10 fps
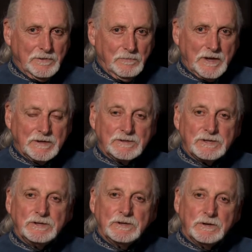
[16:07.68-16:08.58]
We
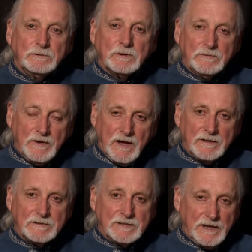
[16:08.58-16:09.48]
continue with
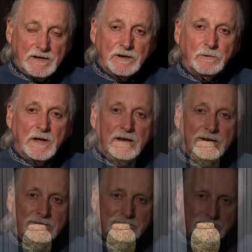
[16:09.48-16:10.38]
Father Thien Nguyen.